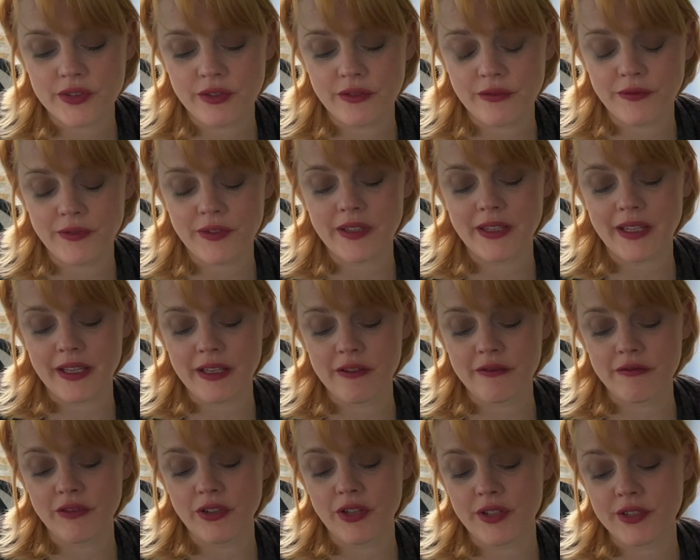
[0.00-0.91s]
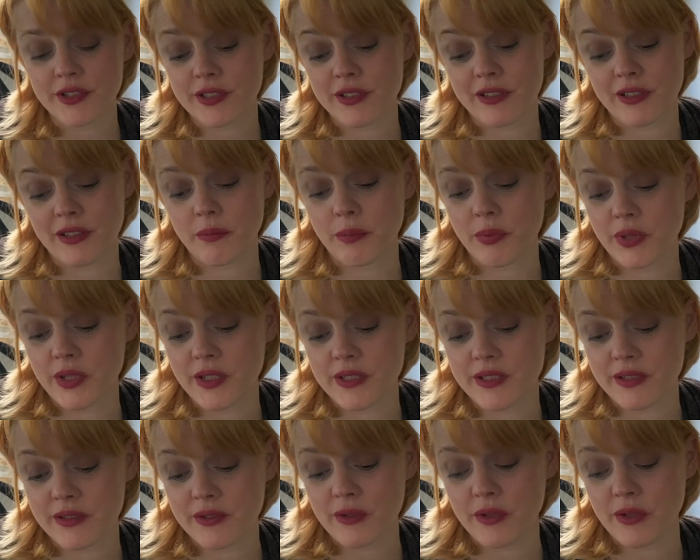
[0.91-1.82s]
You feel like you've lost the
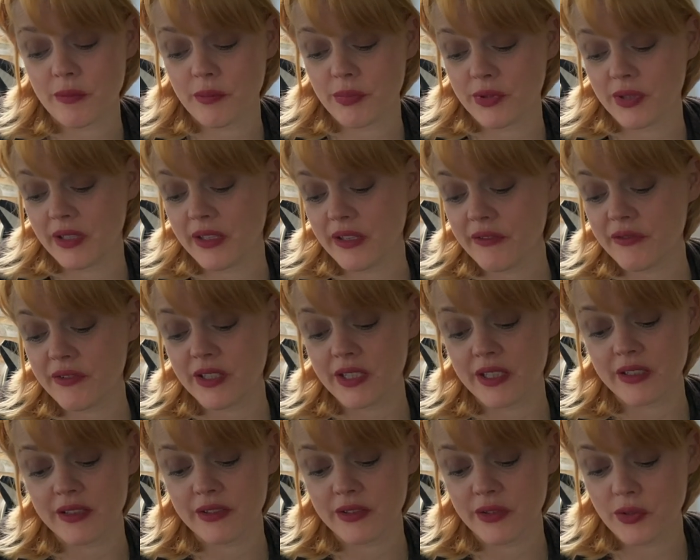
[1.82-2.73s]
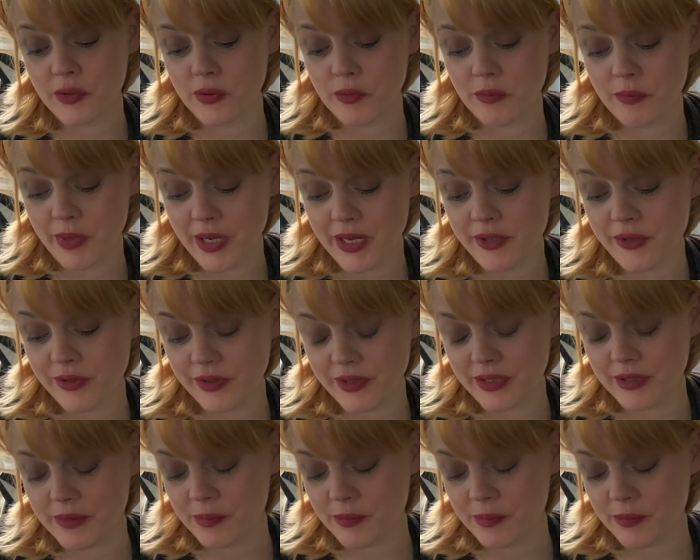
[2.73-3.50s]
person that you believed in who made you these